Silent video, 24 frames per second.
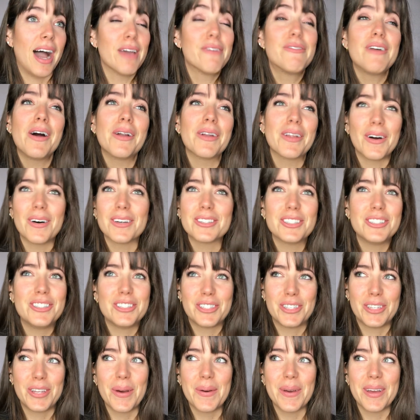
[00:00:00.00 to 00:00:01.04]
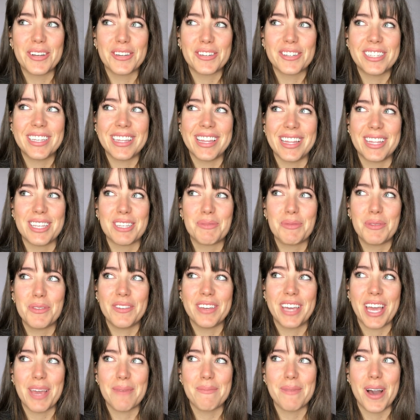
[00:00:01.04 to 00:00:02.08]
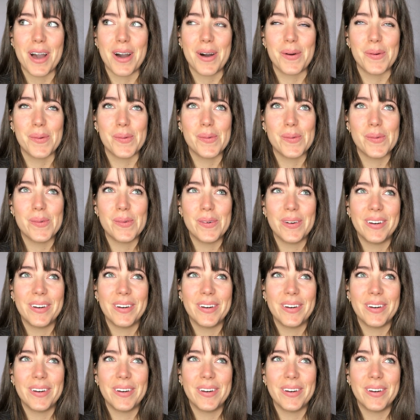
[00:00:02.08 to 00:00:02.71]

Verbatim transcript: I found it also just so interesting that this movie came out